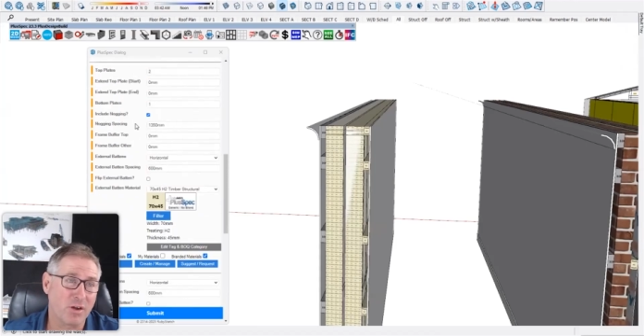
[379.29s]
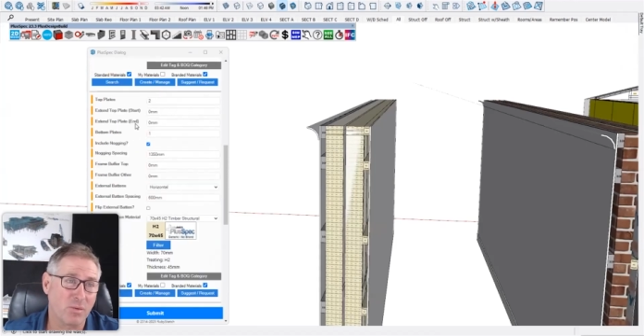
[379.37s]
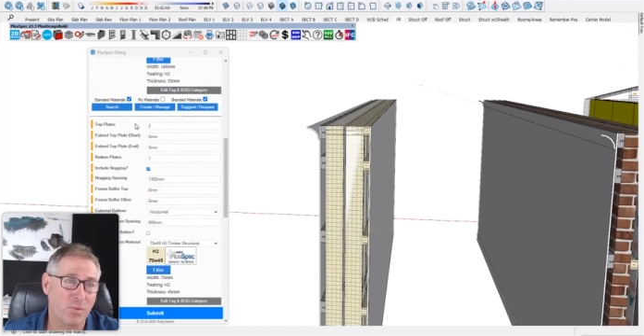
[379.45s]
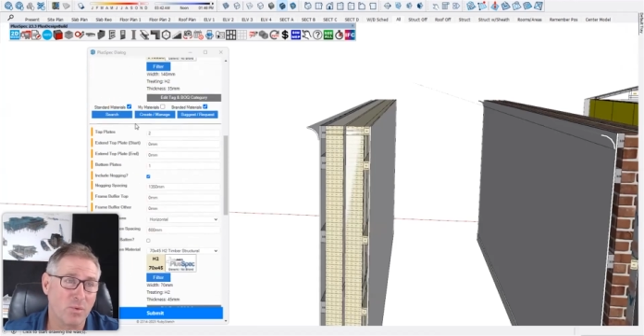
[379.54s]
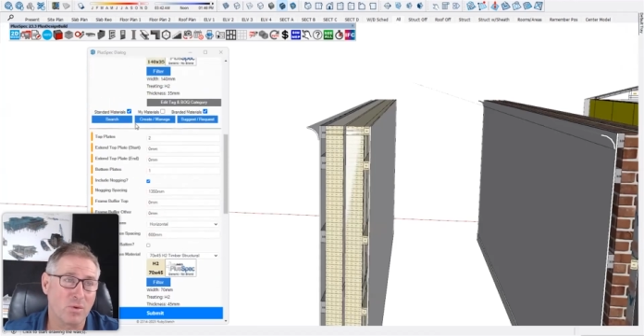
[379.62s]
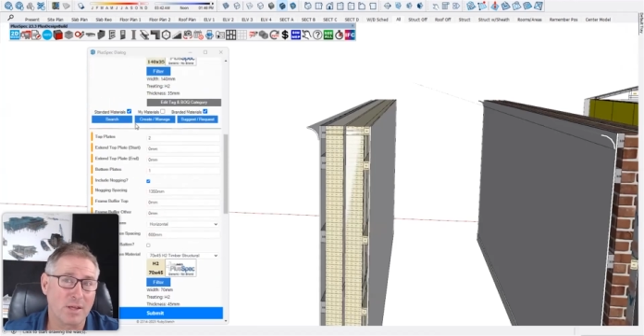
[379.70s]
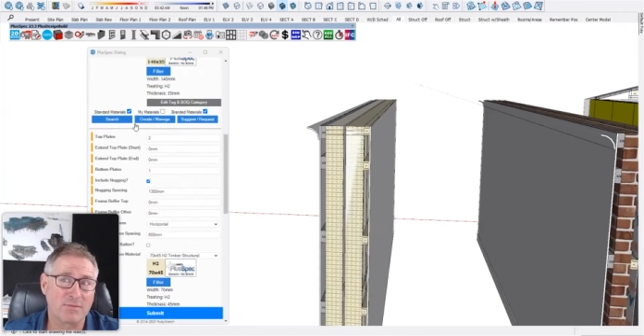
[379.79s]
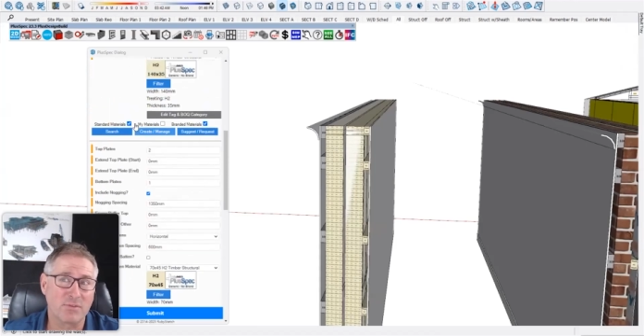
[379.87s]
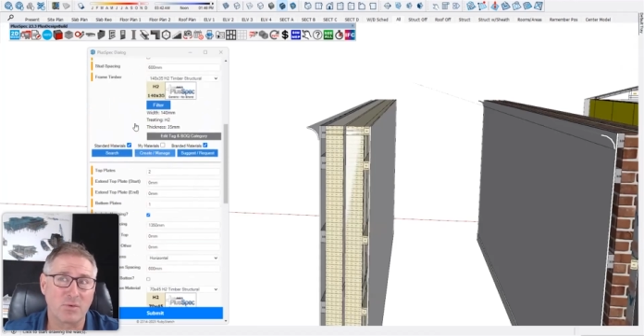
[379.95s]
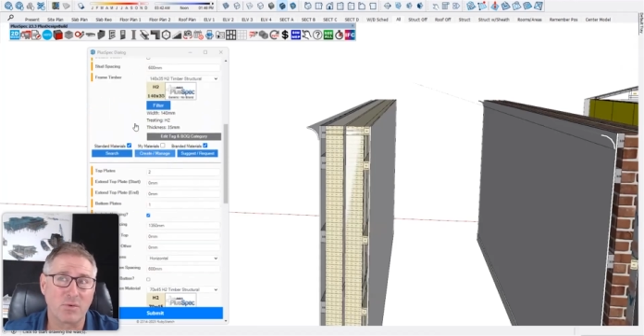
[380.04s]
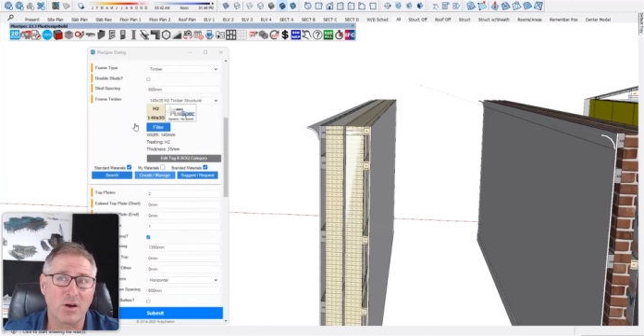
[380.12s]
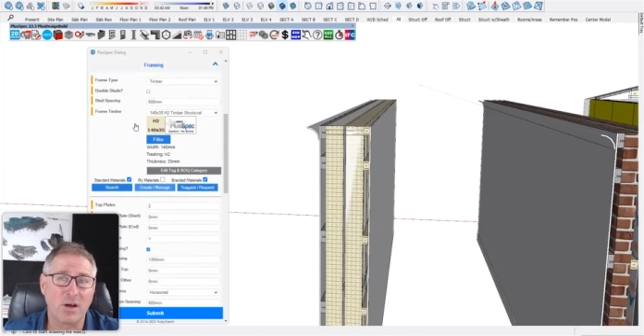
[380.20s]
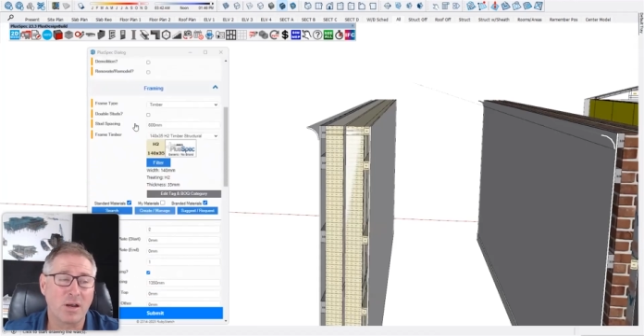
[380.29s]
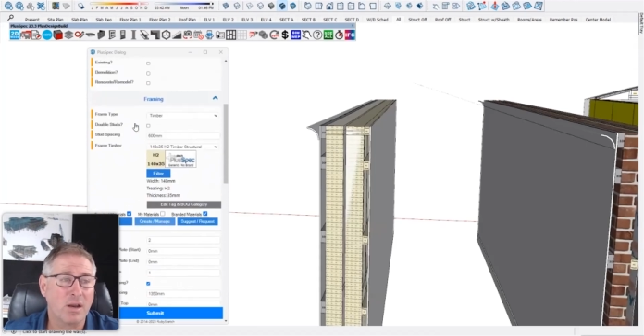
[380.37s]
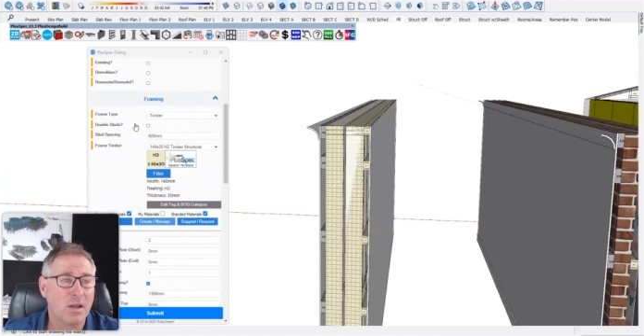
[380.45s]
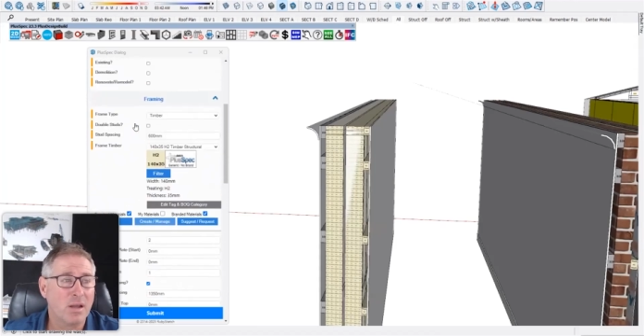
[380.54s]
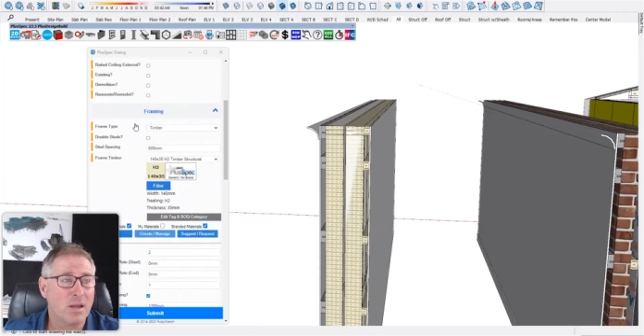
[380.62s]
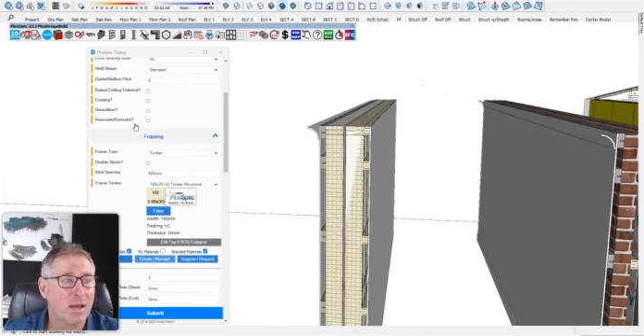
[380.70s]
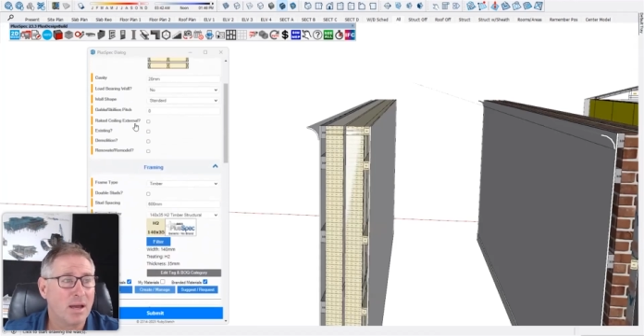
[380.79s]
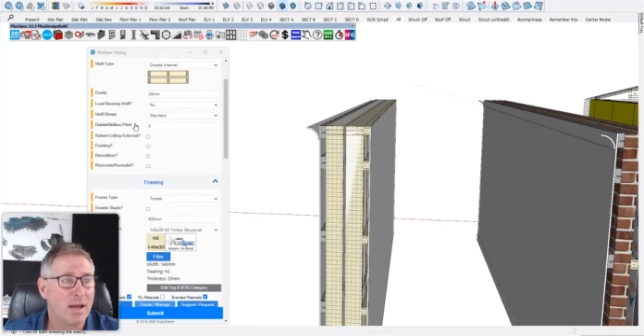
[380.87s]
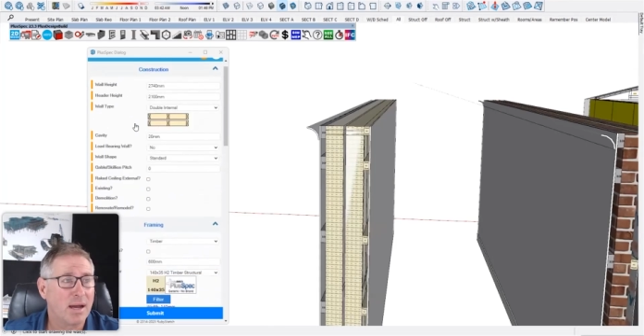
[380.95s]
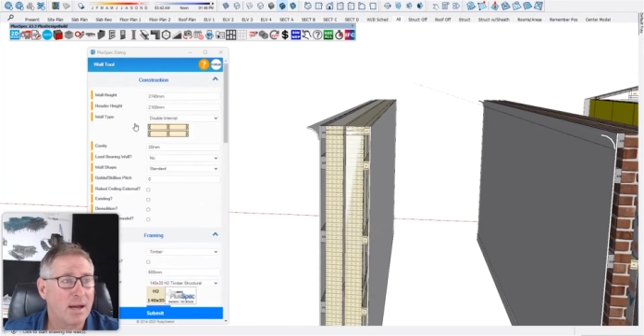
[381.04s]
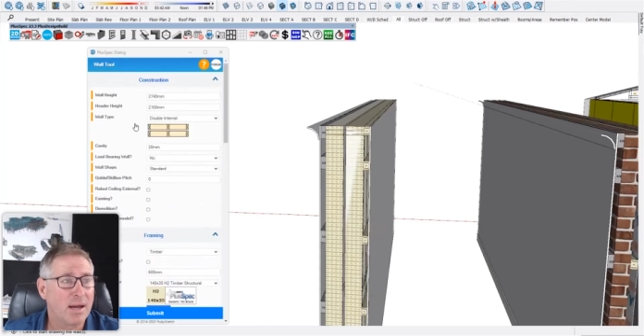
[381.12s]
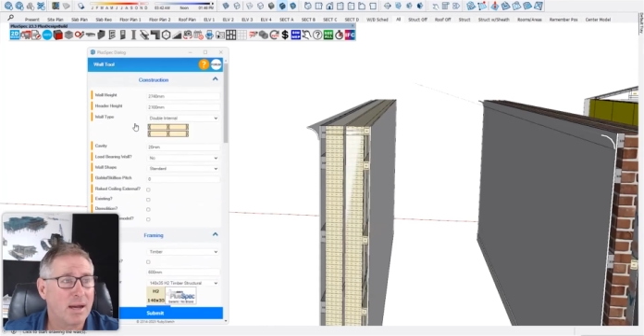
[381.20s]
a wall left or right.
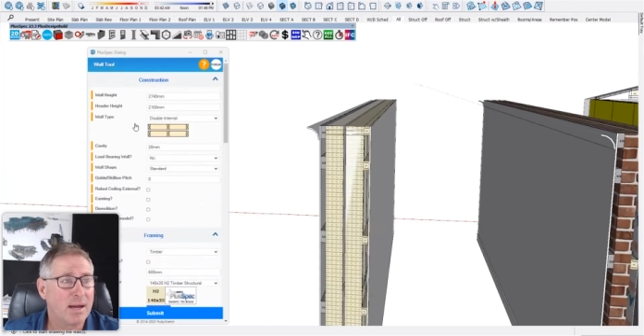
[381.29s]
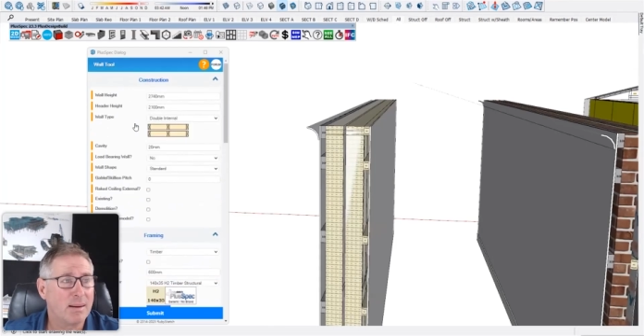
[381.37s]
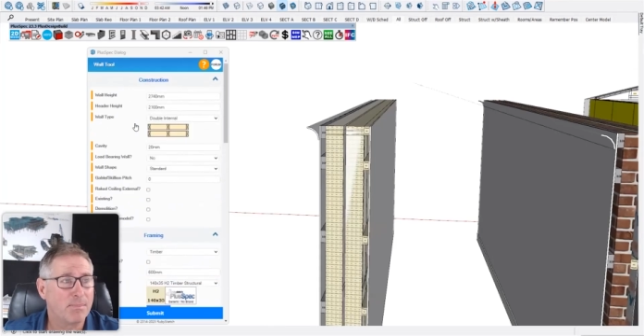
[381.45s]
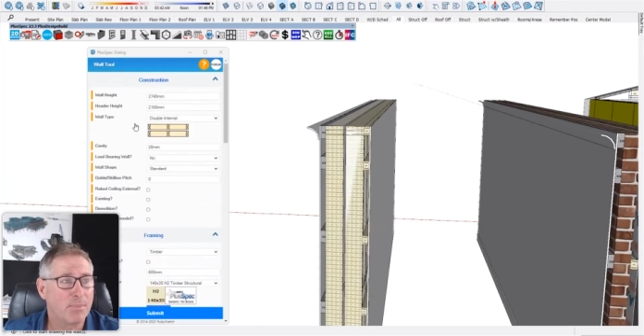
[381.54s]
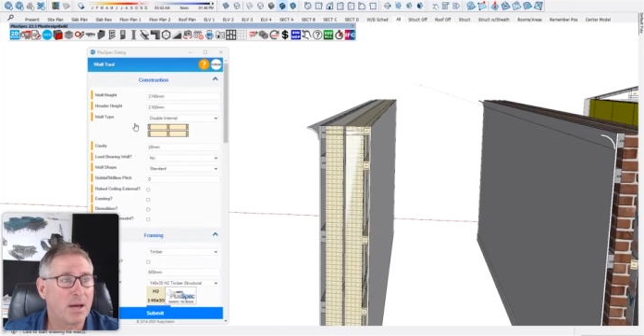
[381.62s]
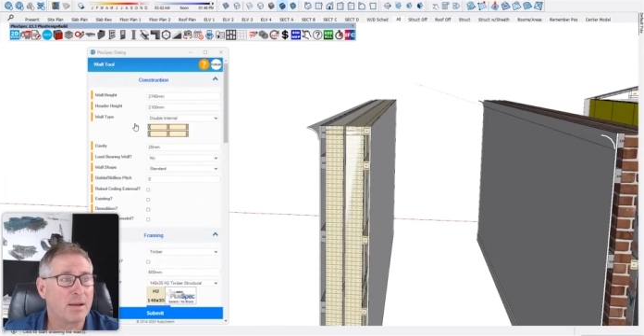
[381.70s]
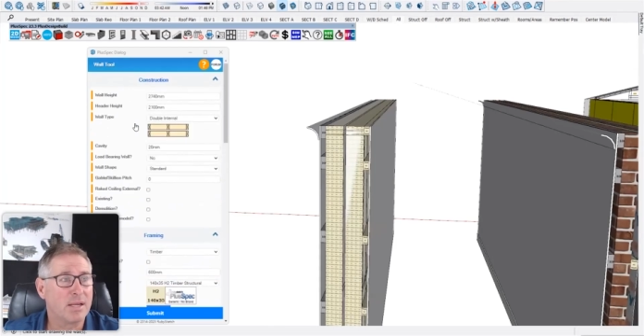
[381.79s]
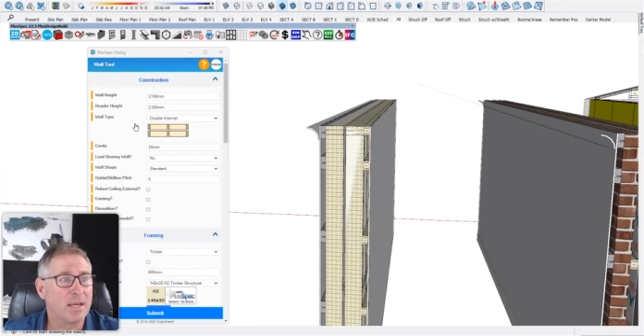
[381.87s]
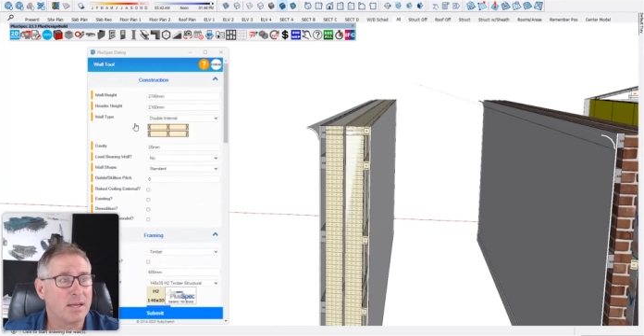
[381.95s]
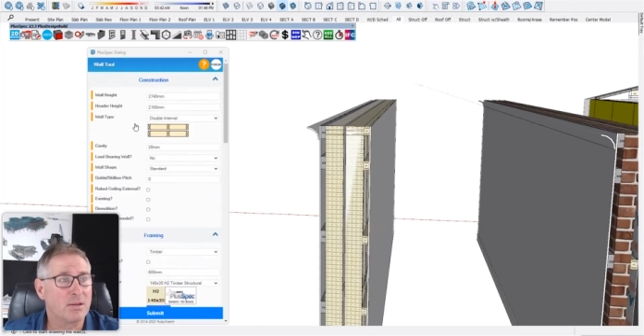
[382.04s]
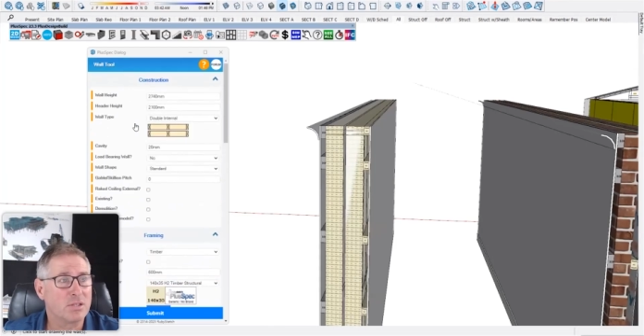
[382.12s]
But yeah,